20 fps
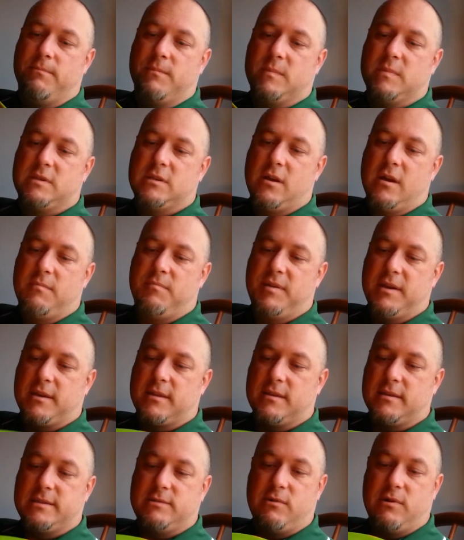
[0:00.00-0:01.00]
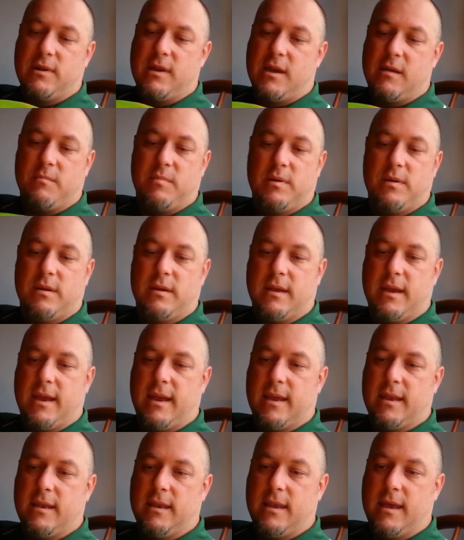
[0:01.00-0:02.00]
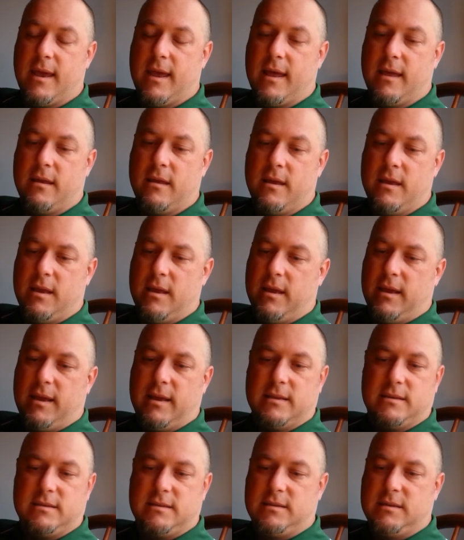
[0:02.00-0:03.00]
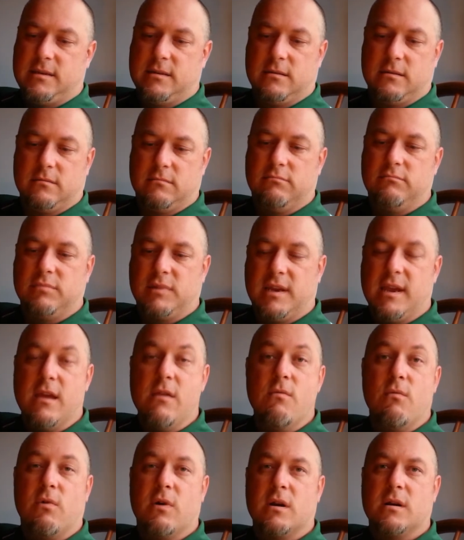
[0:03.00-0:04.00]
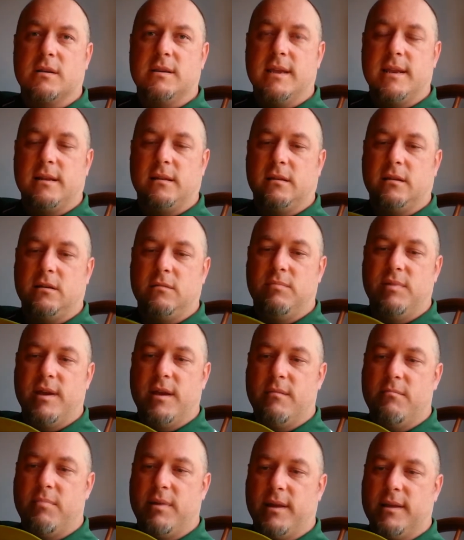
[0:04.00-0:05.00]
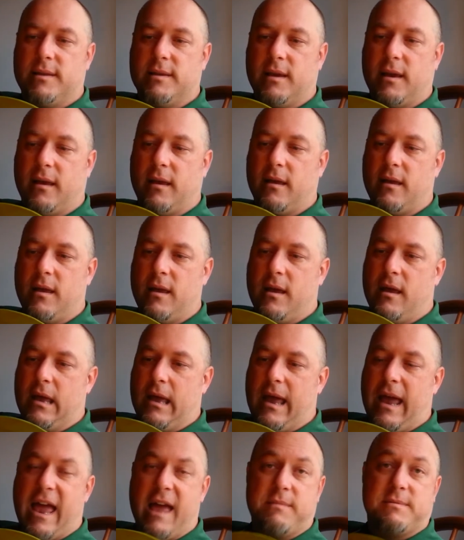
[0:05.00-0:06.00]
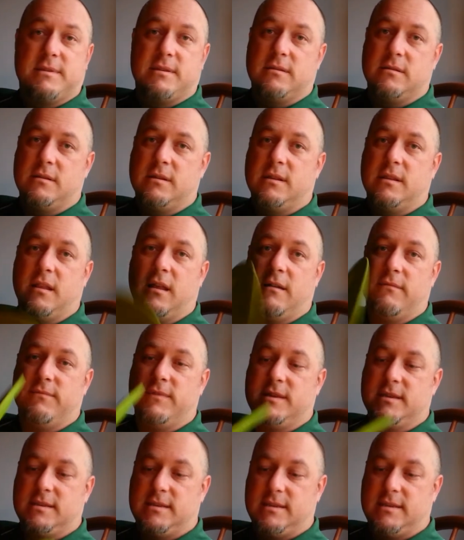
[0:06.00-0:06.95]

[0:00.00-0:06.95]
So I picked this one up, and it's still getting worked in a little bit, but absolutely love this